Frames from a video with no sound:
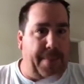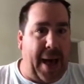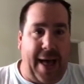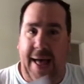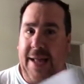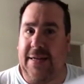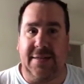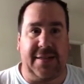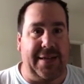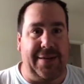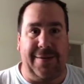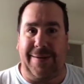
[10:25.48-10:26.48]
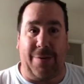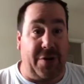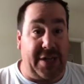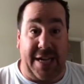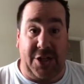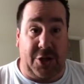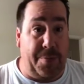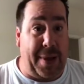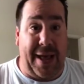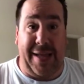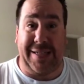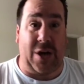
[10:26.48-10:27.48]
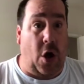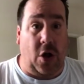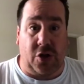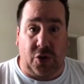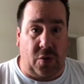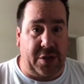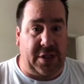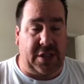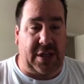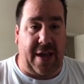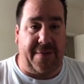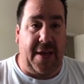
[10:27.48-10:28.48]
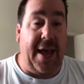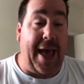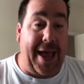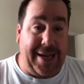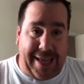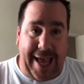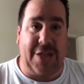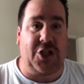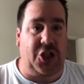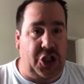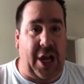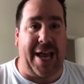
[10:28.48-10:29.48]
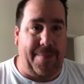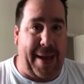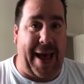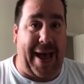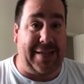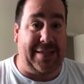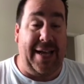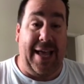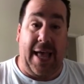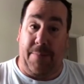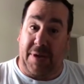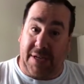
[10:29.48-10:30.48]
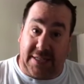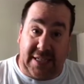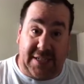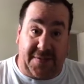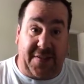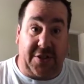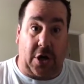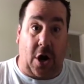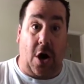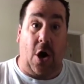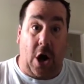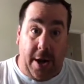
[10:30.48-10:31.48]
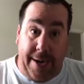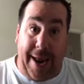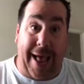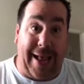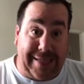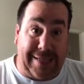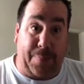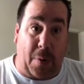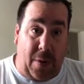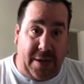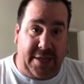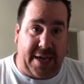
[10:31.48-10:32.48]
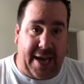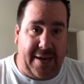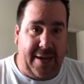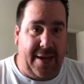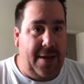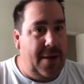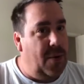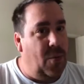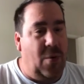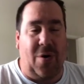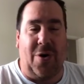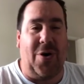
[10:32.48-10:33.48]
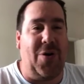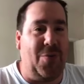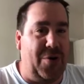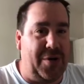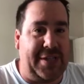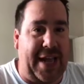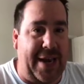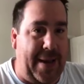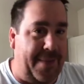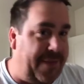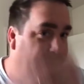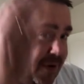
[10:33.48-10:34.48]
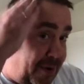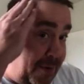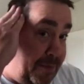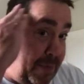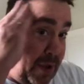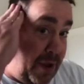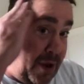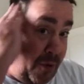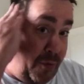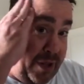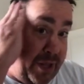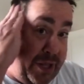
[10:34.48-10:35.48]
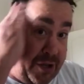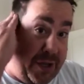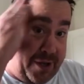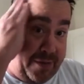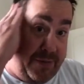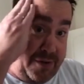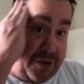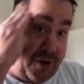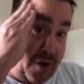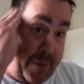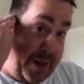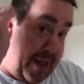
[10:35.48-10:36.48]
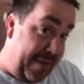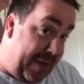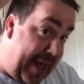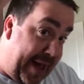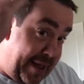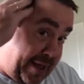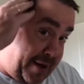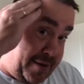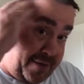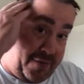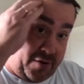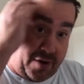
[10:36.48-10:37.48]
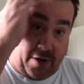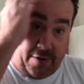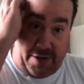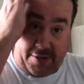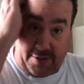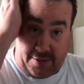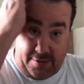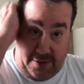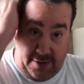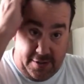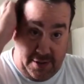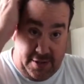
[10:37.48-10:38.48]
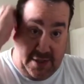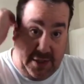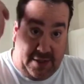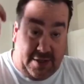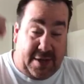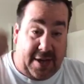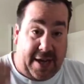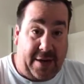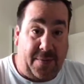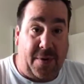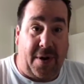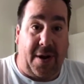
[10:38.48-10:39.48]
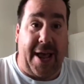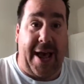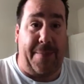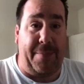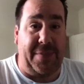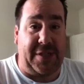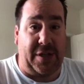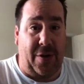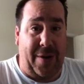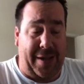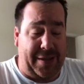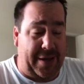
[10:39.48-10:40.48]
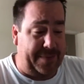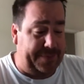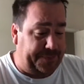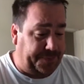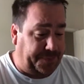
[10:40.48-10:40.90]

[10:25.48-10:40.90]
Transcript: ponds and retention ponds and all sorts of stuff and catch giant bass. And because these fish are not spawned yet, we're we're setting up for a really good tournament. I have hat head, if you can notice. I had to wear a hat to go out there.